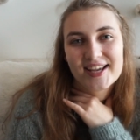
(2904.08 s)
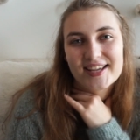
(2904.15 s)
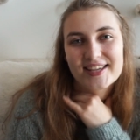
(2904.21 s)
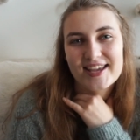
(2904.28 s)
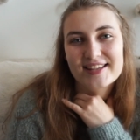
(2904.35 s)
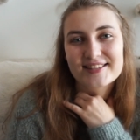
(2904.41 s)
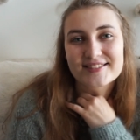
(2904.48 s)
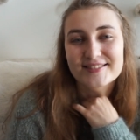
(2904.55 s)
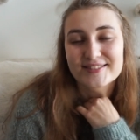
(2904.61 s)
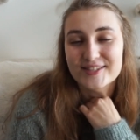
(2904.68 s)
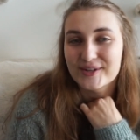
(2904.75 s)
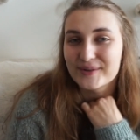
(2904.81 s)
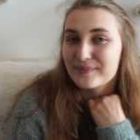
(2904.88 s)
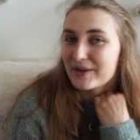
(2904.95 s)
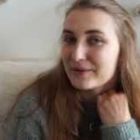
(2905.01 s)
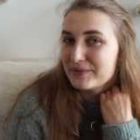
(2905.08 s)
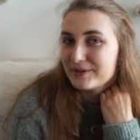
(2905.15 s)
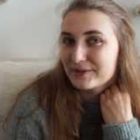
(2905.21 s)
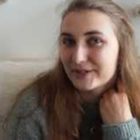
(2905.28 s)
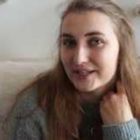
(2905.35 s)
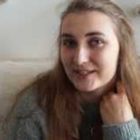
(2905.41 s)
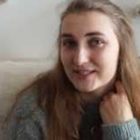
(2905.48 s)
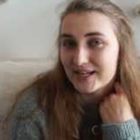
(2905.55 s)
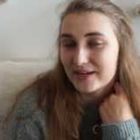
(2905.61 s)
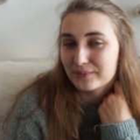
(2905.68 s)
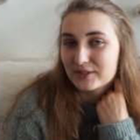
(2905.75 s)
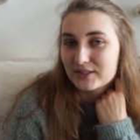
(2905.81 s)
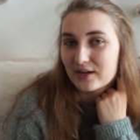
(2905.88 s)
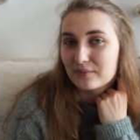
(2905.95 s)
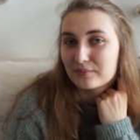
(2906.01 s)
yes, so maybe you can tell me
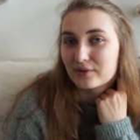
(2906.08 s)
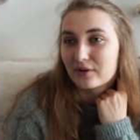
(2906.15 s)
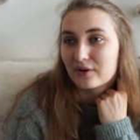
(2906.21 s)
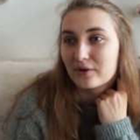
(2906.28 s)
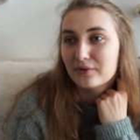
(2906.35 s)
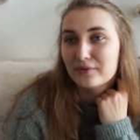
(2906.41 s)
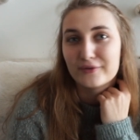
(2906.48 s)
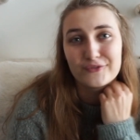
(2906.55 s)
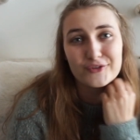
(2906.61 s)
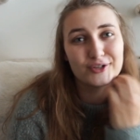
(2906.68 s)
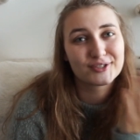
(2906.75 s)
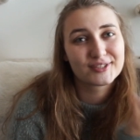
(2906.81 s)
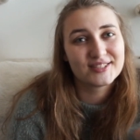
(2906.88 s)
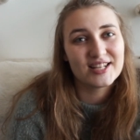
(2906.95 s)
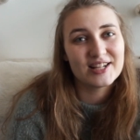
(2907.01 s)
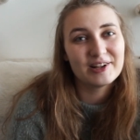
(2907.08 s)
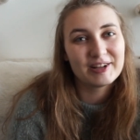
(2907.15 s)
down below if you're still